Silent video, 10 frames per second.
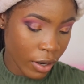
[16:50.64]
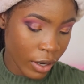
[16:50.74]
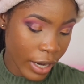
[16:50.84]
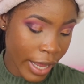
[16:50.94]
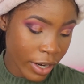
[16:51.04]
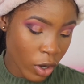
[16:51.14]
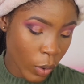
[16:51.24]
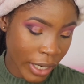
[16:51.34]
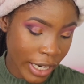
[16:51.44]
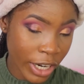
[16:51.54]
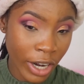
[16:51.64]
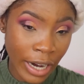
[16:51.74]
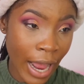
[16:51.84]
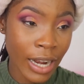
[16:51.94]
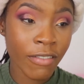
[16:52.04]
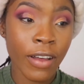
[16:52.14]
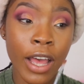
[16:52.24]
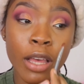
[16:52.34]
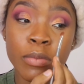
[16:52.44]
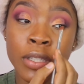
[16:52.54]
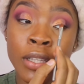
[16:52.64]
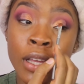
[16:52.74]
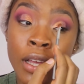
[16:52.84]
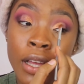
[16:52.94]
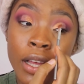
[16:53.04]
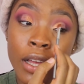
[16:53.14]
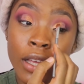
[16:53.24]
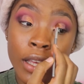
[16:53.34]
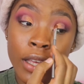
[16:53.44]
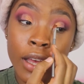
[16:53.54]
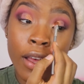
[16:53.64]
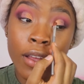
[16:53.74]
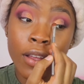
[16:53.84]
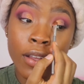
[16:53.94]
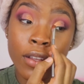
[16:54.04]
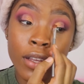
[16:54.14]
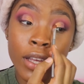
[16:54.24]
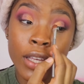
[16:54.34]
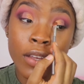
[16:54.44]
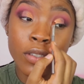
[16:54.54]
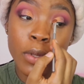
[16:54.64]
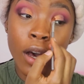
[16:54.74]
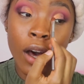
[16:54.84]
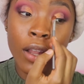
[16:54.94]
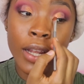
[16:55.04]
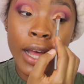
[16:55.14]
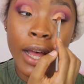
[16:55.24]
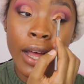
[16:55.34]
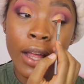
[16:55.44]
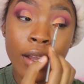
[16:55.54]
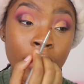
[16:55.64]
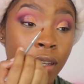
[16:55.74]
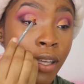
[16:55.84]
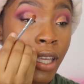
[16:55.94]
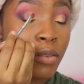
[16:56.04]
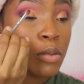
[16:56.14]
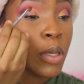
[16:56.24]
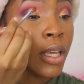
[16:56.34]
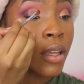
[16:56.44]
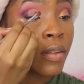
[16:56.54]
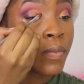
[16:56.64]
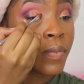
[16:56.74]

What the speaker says: night out dinner kind of vibes. Yeah, it gives me all of that. It gives me